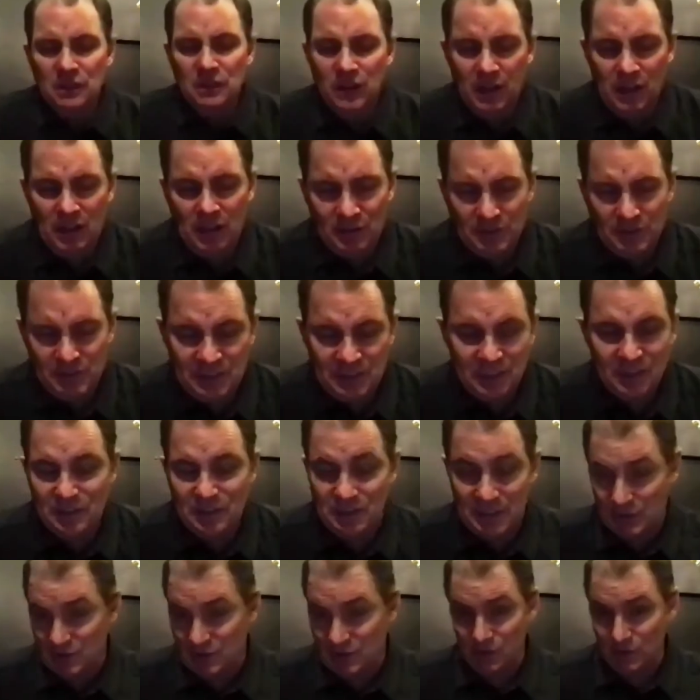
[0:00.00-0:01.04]
I'll just tell you
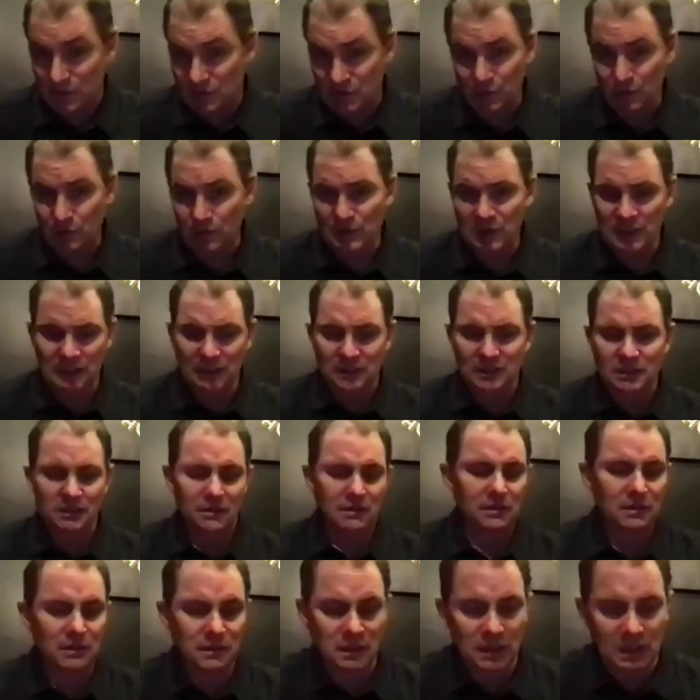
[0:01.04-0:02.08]
these two things.
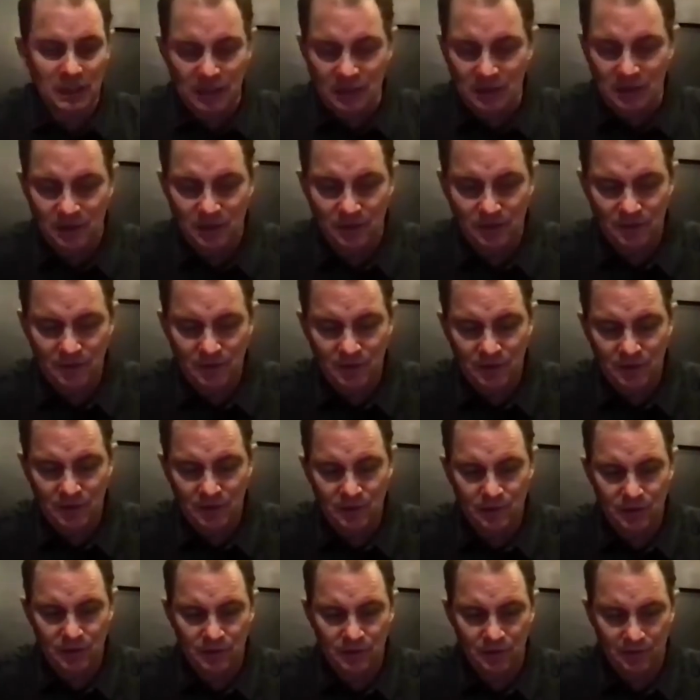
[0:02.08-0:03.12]

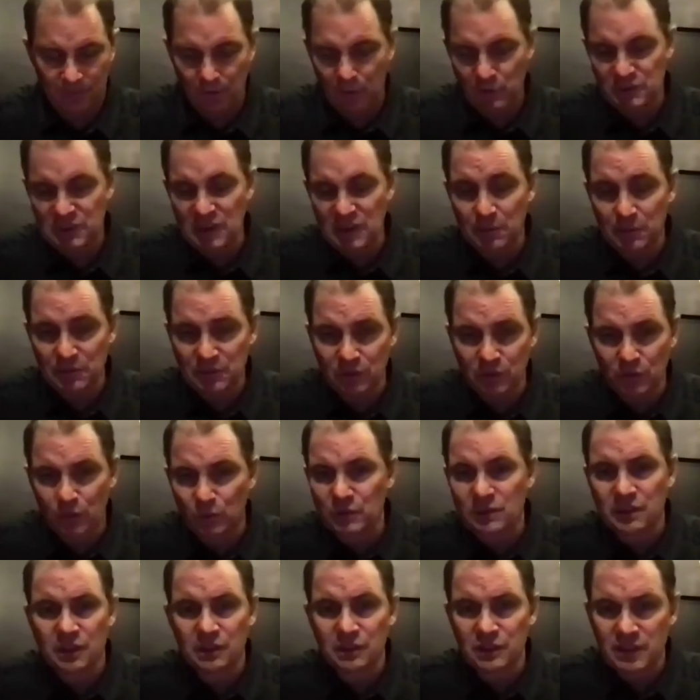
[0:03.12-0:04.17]
The first episode
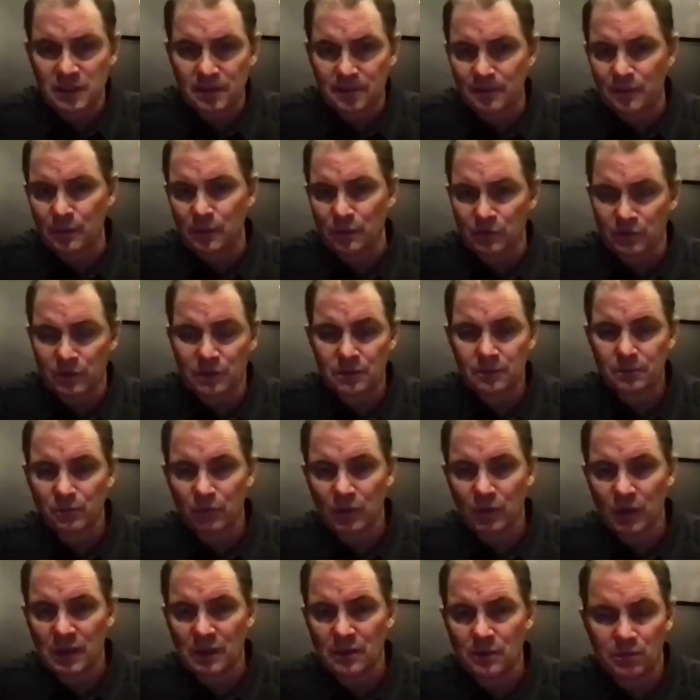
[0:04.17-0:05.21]
was on Chip Foose,
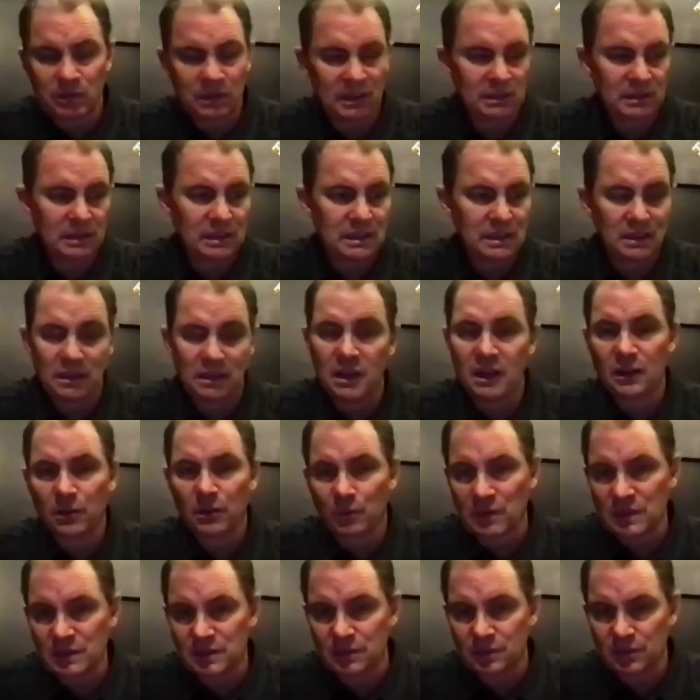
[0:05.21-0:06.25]
right? Because I did a lot of
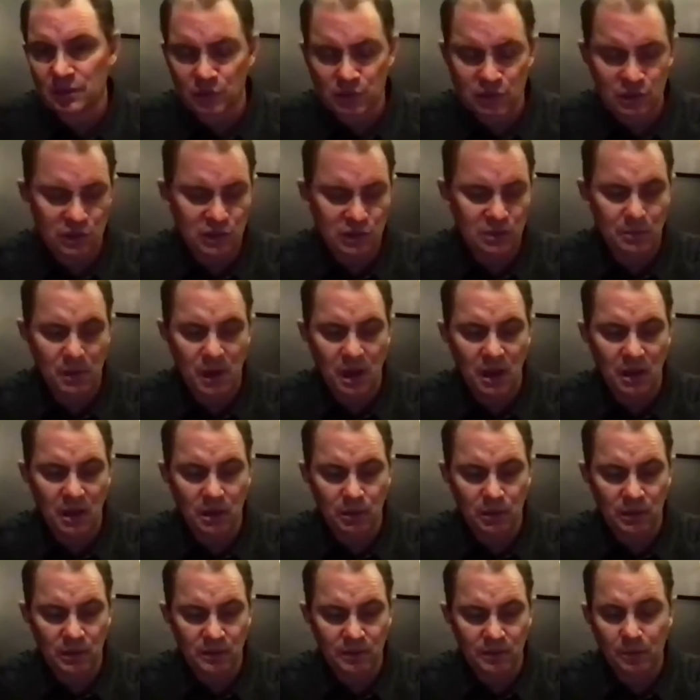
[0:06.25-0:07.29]
research. Jim
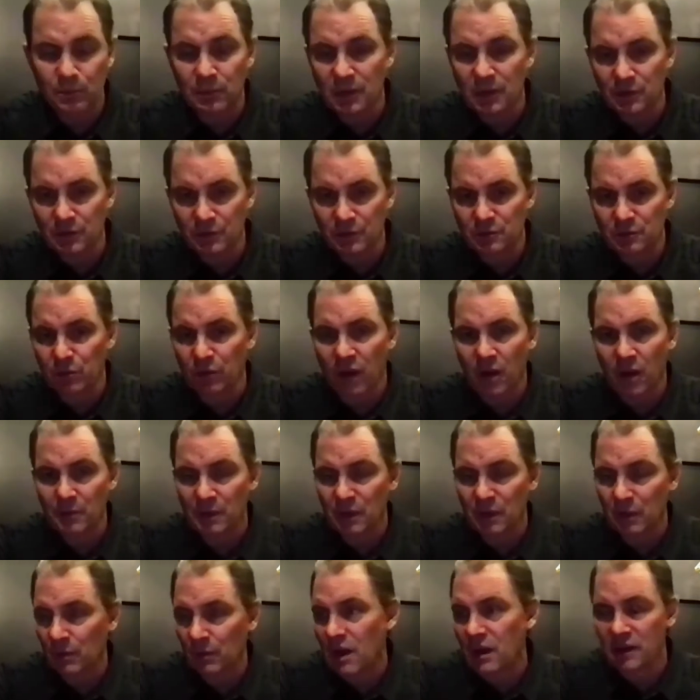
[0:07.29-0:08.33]
Holloway from Mothers brought me
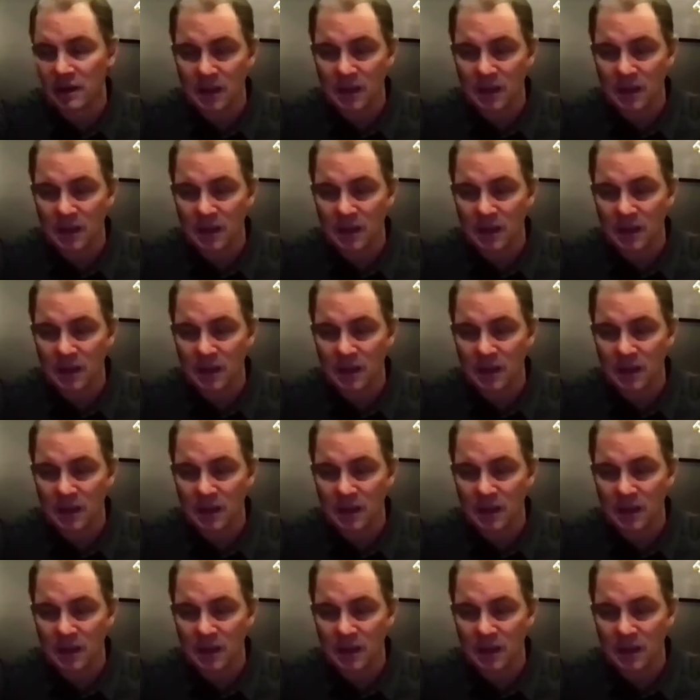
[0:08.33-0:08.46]
around.